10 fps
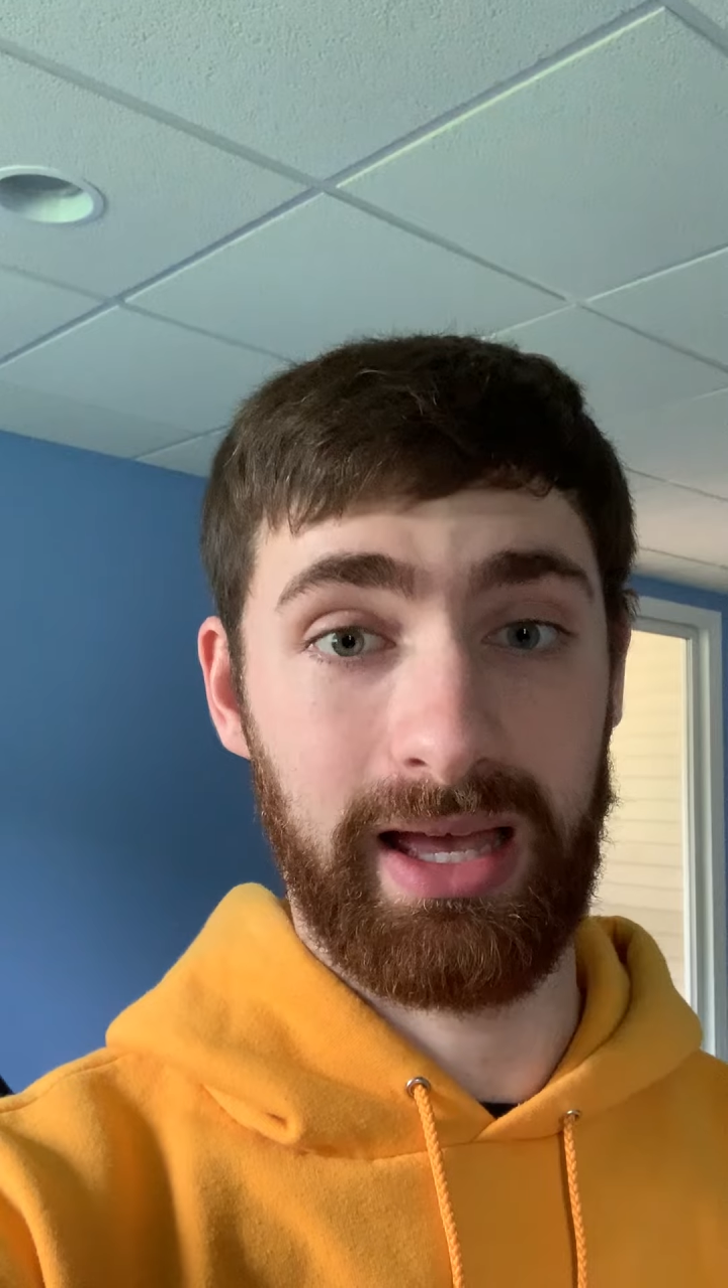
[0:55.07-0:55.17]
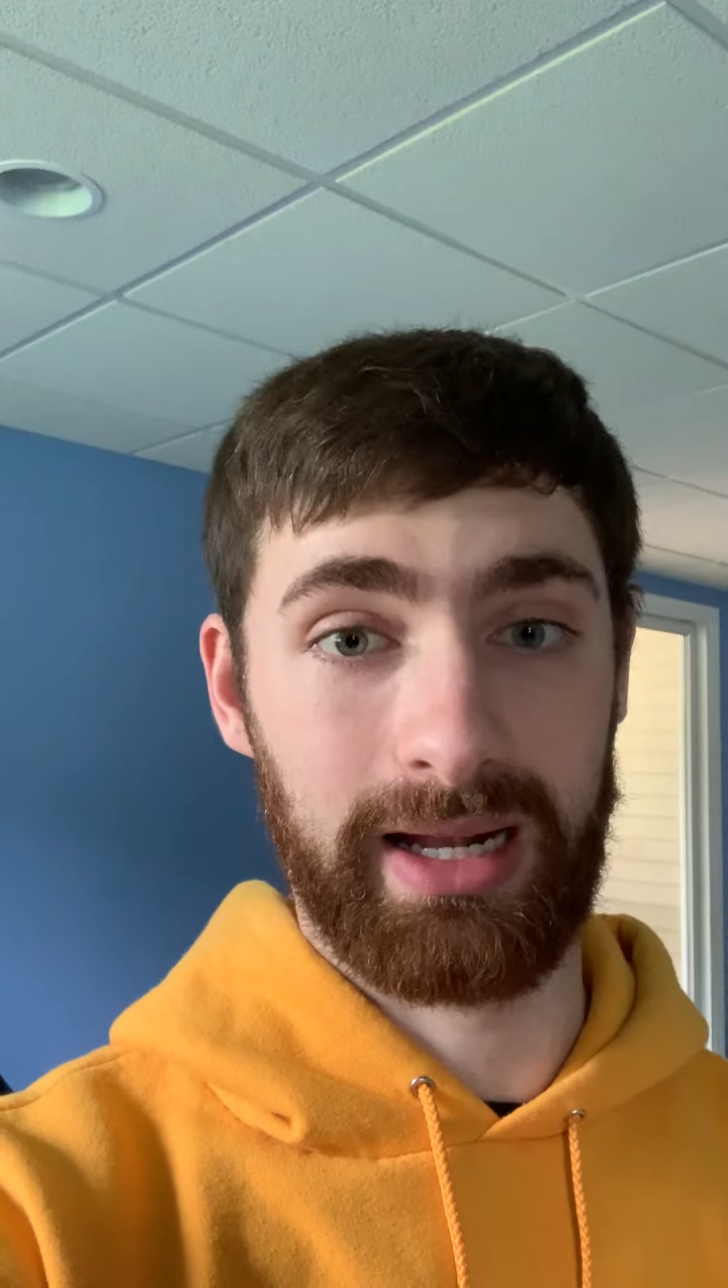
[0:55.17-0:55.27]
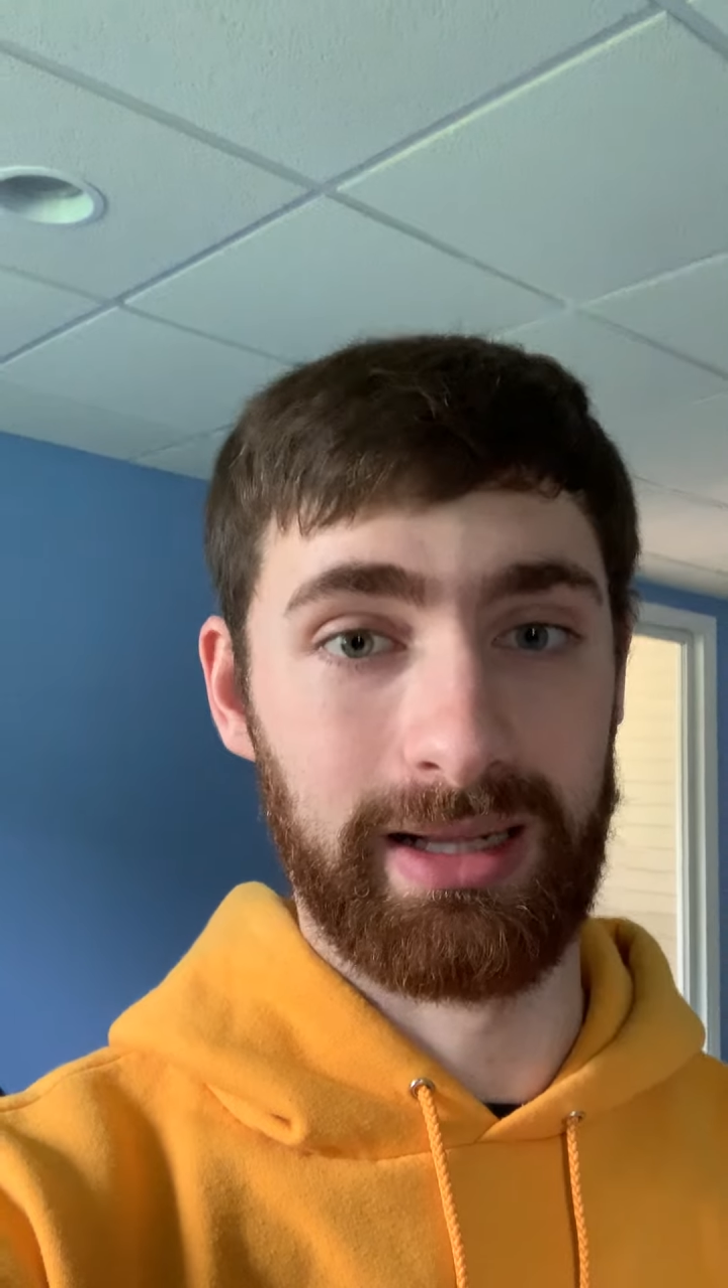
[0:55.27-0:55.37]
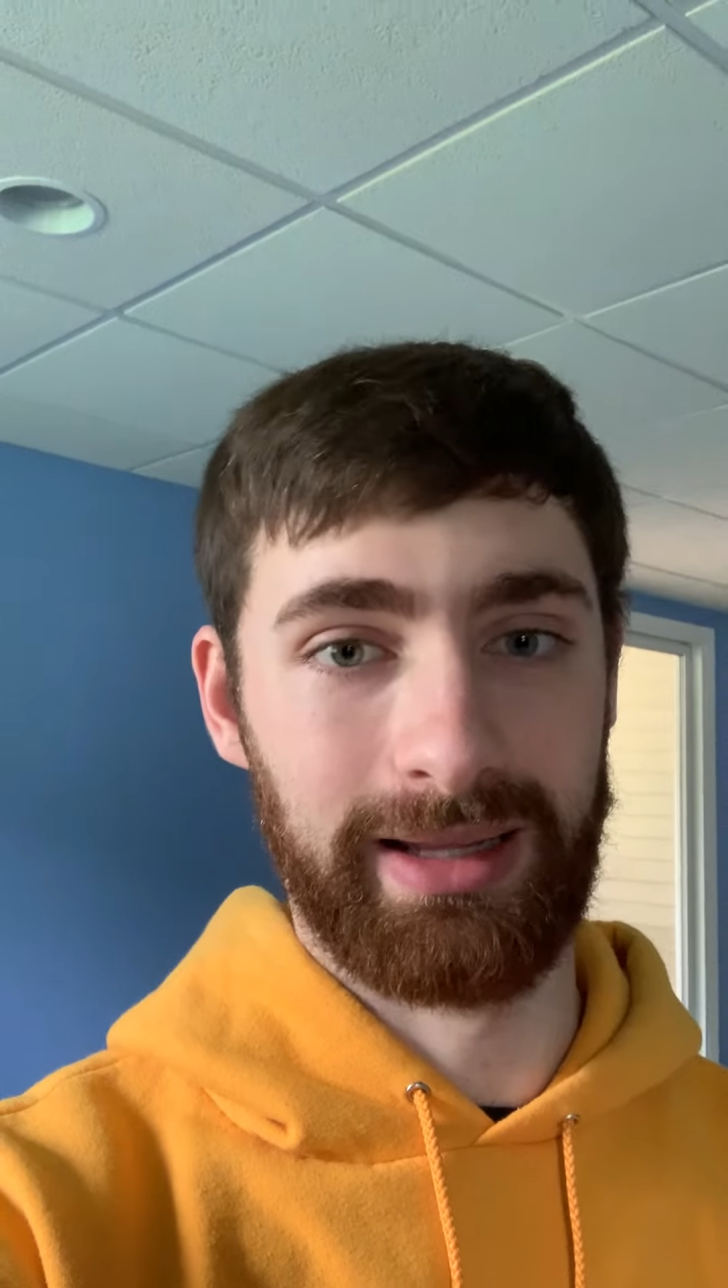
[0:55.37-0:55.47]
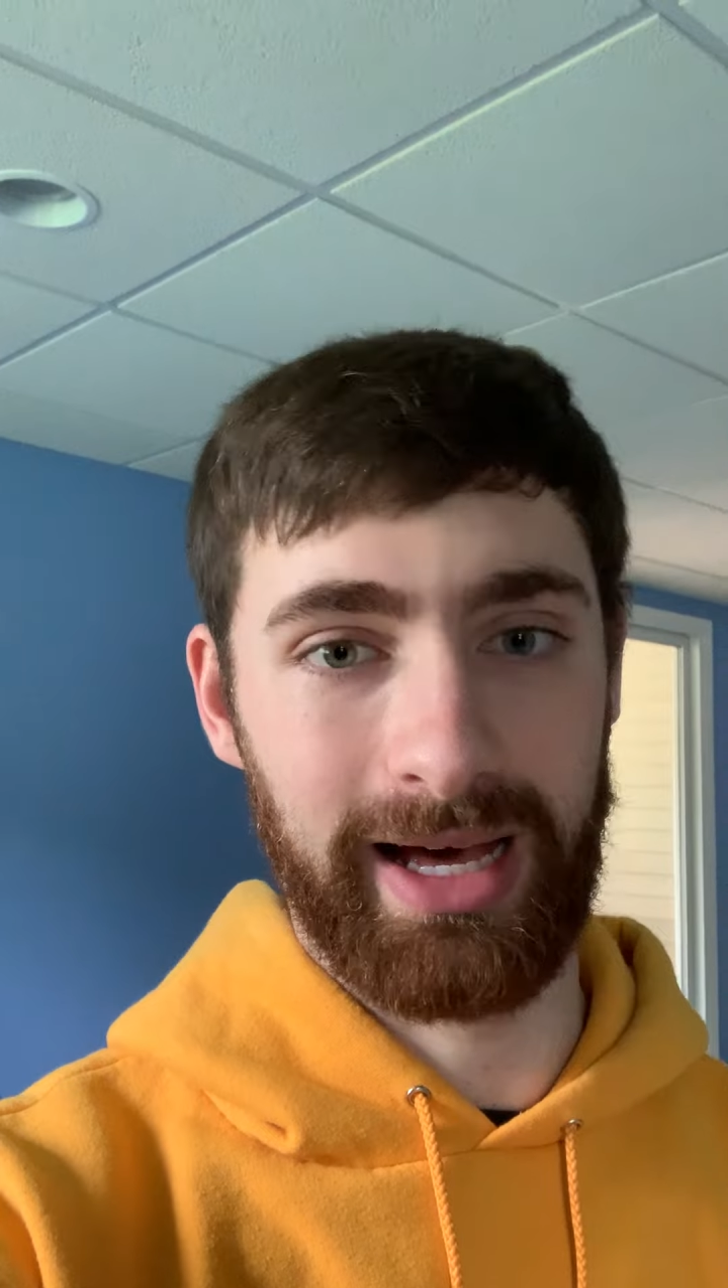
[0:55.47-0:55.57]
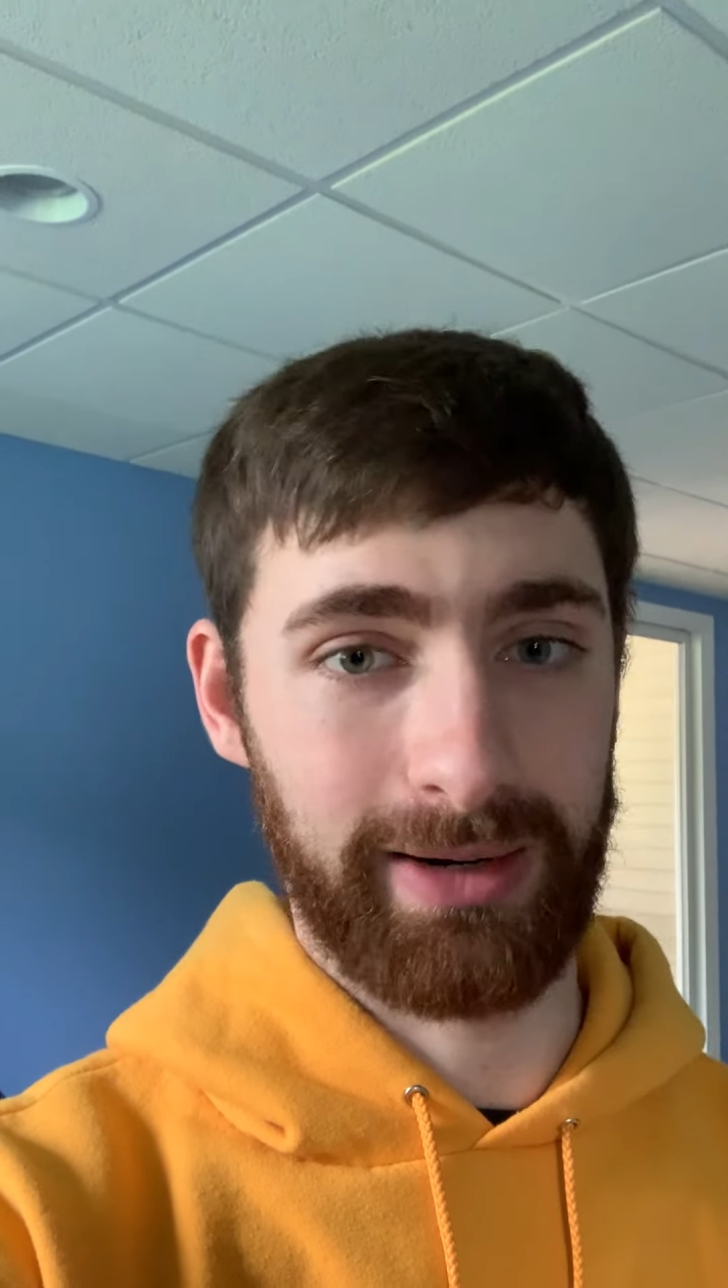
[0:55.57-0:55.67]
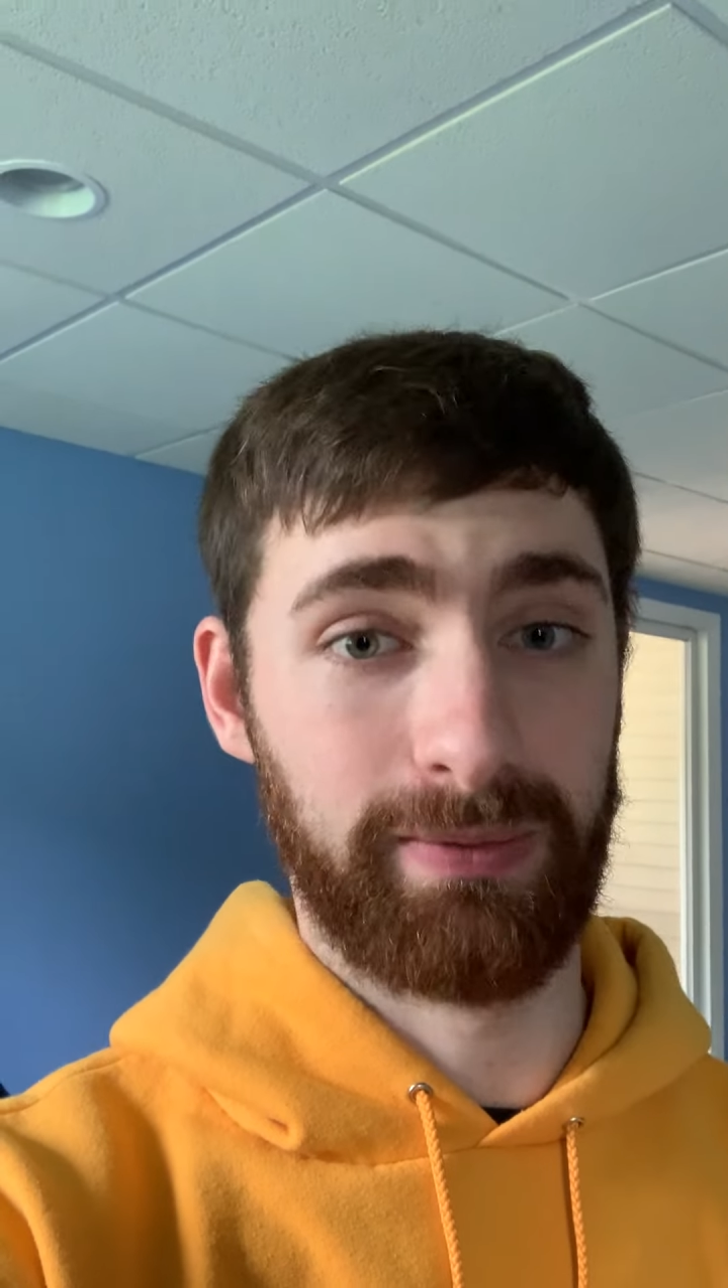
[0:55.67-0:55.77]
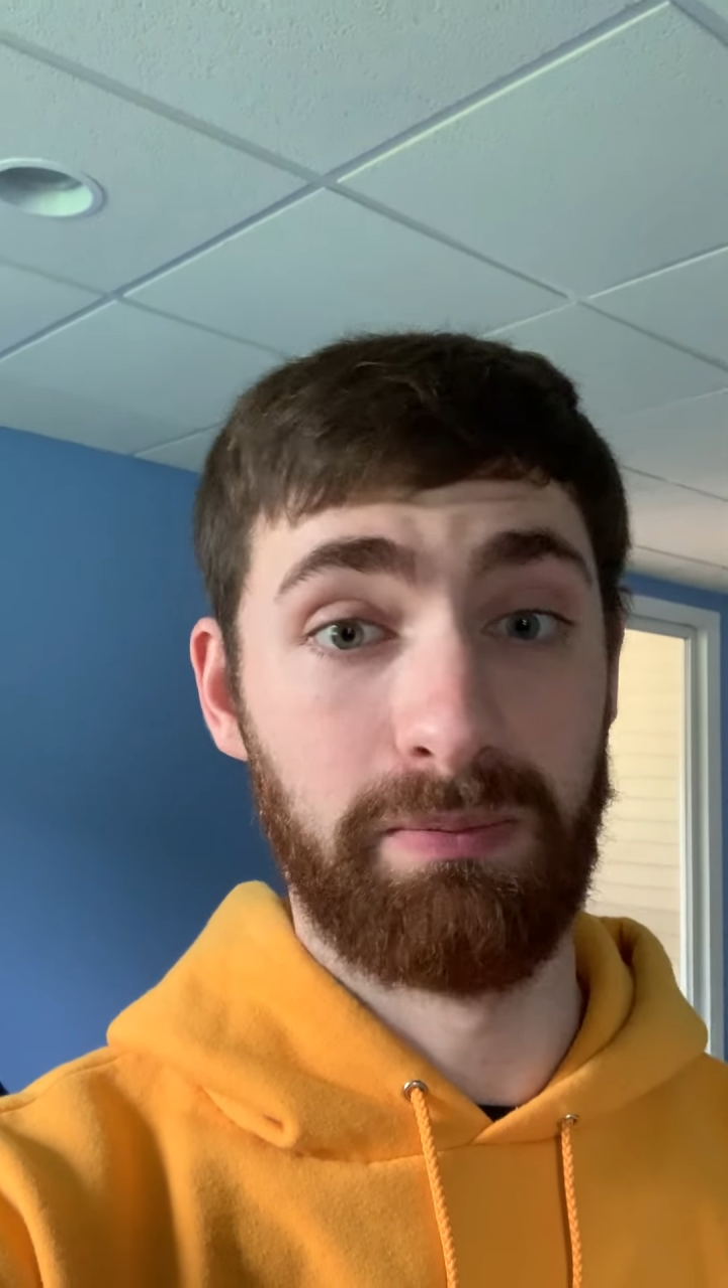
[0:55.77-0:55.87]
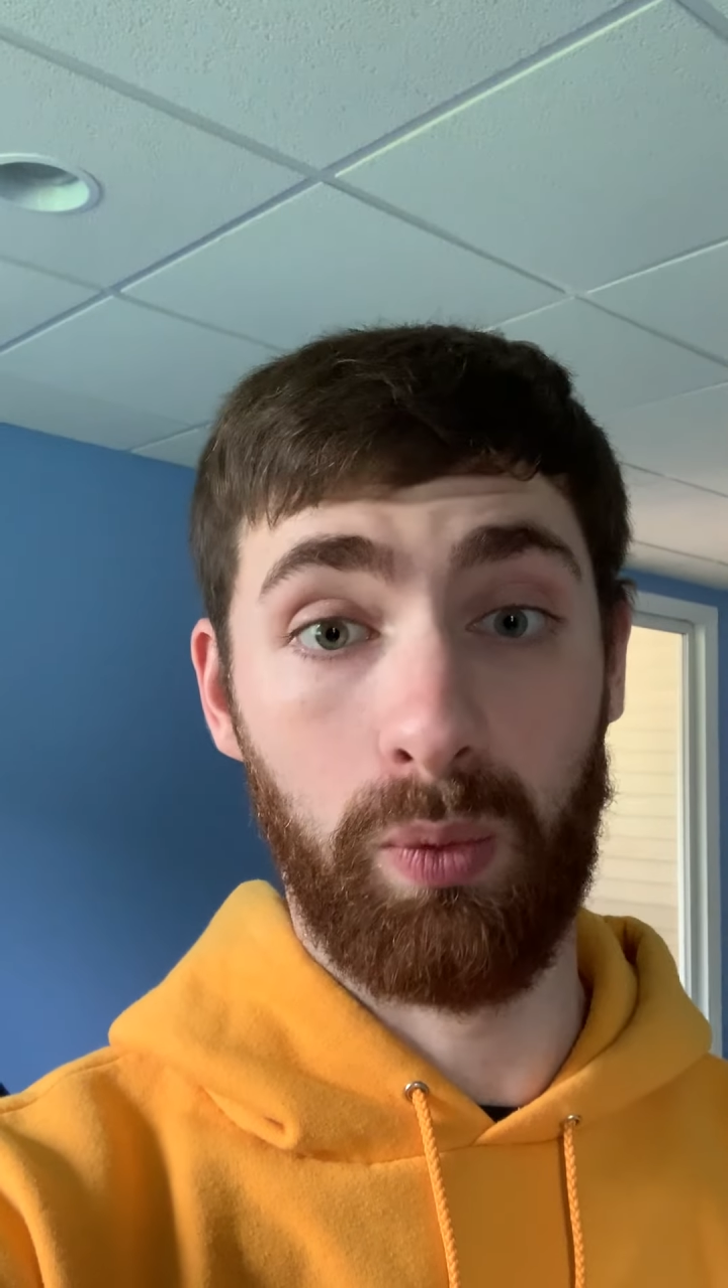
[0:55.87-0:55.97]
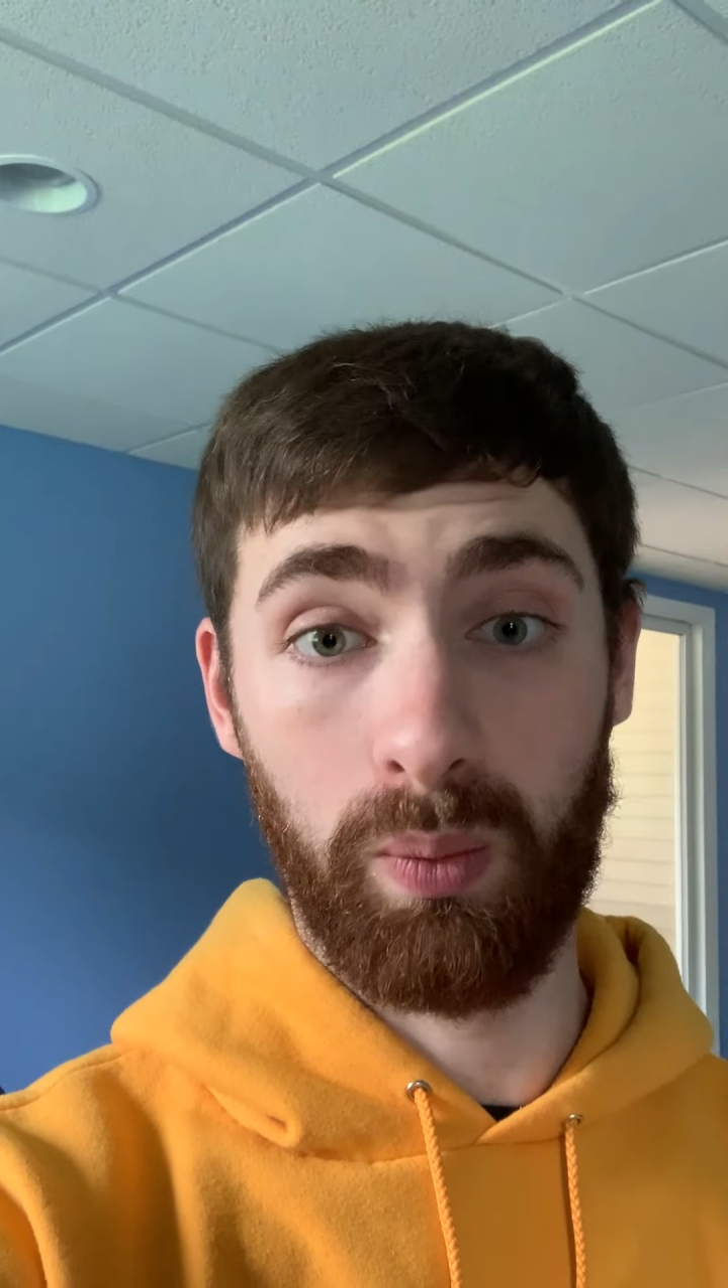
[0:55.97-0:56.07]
and a lot of